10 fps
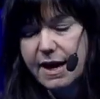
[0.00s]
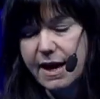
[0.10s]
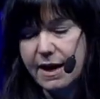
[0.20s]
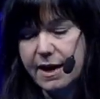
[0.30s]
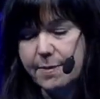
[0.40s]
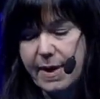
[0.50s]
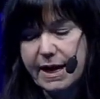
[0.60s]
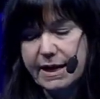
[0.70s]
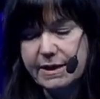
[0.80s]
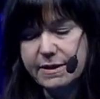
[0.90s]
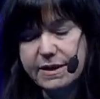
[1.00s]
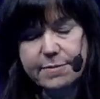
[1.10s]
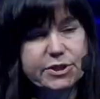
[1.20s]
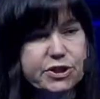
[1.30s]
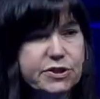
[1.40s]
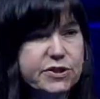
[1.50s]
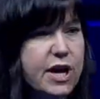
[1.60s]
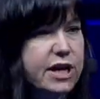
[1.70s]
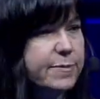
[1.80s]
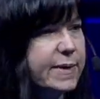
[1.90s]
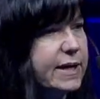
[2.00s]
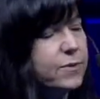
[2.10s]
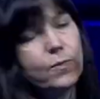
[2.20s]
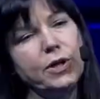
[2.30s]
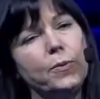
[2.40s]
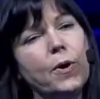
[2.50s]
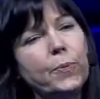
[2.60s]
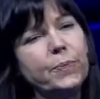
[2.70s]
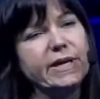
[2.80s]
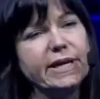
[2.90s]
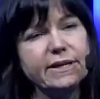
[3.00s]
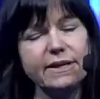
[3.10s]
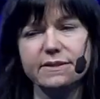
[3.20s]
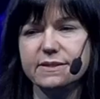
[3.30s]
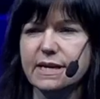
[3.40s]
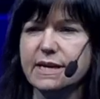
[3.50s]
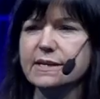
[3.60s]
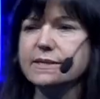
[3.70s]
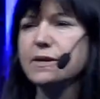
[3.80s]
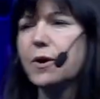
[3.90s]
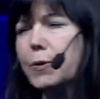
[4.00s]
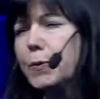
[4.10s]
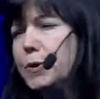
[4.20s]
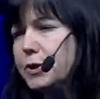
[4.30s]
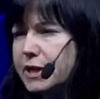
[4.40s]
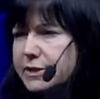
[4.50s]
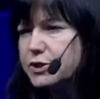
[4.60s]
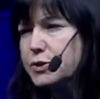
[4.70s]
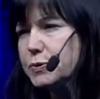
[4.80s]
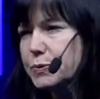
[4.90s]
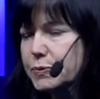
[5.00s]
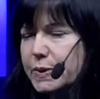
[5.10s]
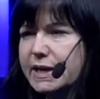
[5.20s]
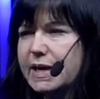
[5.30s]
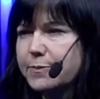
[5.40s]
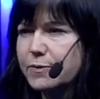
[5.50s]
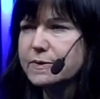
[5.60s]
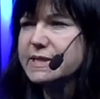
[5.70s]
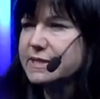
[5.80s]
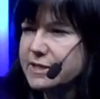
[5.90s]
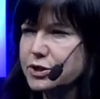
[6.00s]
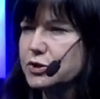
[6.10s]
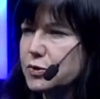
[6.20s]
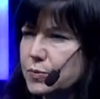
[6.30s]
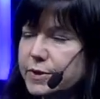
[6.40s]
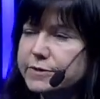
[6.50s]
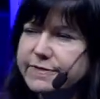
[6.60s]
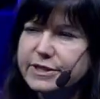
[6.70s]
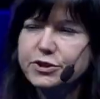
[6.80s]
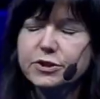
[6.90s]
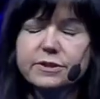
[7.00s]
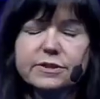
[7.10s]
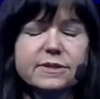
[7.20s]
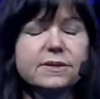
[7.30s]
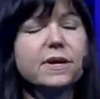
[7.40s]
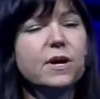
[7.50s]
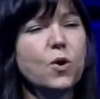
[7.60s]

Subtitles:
And the malicious document, when you open it, it says, oh, you need to enable these additional word features,